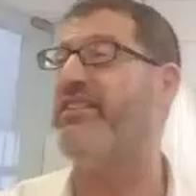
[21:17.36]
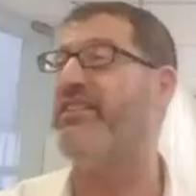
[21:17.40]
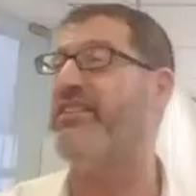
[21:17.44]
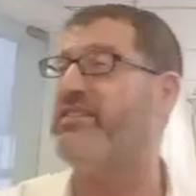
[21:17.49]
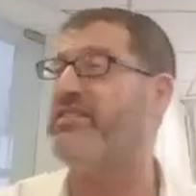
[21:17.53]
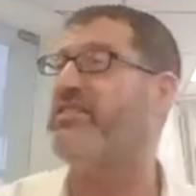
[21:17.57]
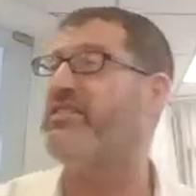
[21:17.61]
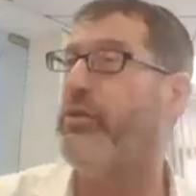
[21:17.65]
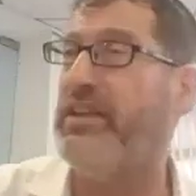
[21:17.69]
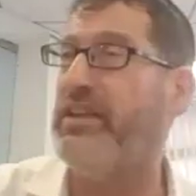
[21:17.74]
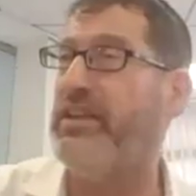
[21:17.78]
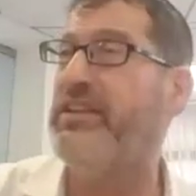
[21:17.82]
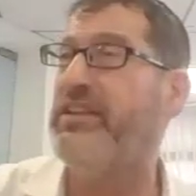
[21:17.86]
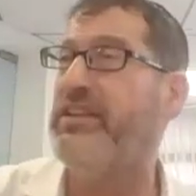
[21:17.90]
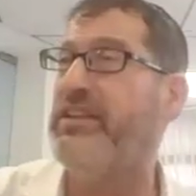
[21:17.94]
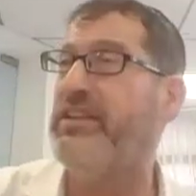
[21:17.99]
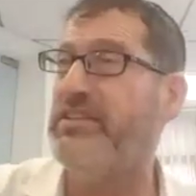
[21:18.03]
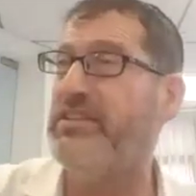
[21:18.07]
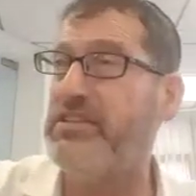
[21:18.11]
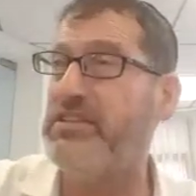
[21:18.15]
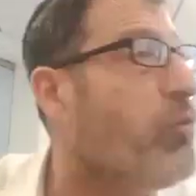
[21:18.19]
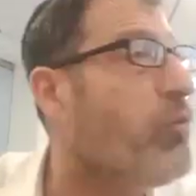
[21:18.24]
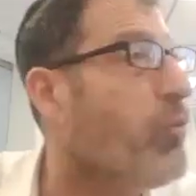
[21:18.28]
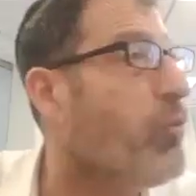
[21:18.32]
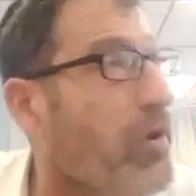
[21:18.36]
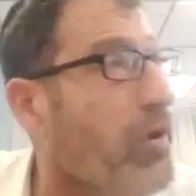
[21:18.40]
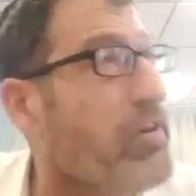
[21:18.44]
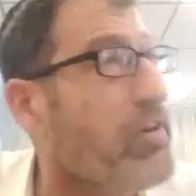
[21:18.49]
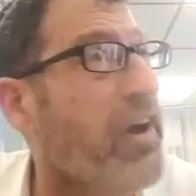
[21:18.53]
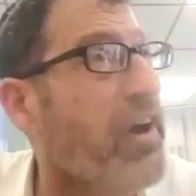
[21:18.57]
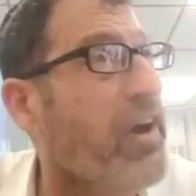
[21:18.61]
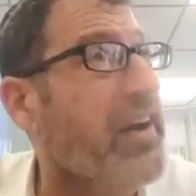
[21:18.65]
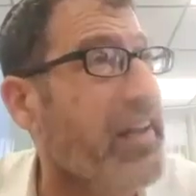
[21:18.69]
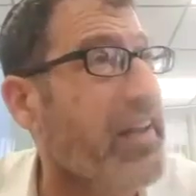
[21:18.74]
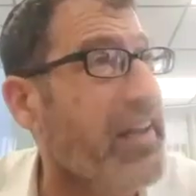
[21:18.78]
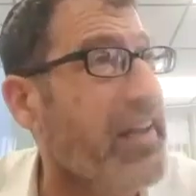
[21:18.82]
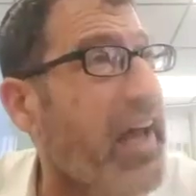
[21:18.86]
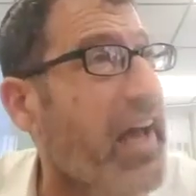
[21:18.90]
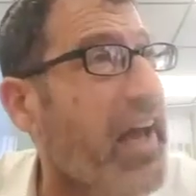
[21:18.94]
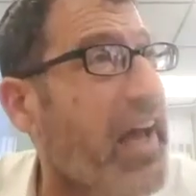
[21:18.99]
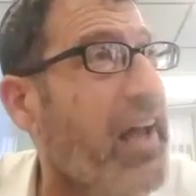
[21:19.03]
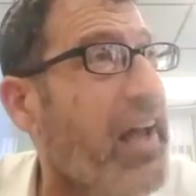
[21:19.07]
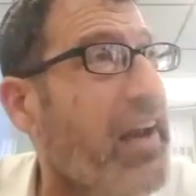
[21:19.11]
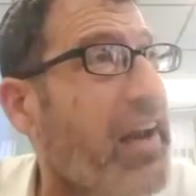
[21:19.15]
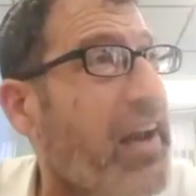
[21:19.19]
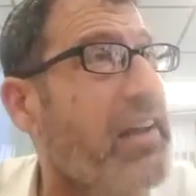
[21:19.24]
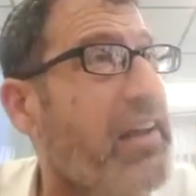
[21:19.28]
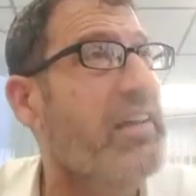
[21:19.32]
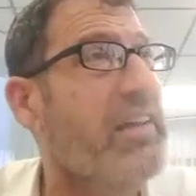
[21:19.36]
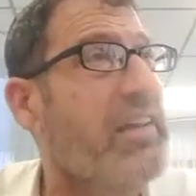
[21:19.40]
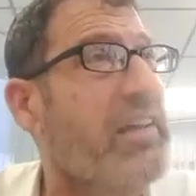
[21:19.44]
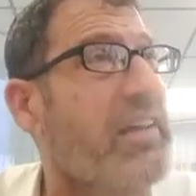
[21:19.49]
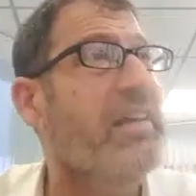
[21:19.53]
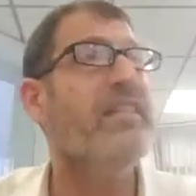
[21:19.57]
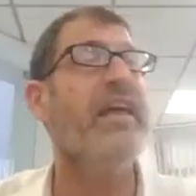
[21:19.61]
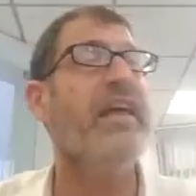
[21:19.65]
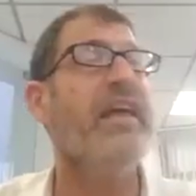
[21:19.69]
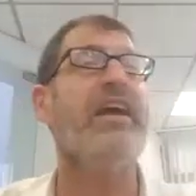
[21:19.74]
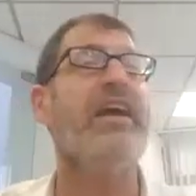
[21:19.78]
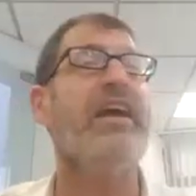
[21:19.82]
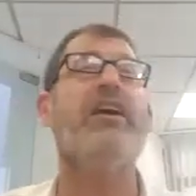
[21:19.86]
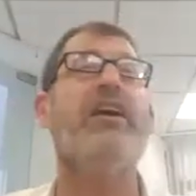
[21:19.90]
challenge in the world that needs to be worked on a lot.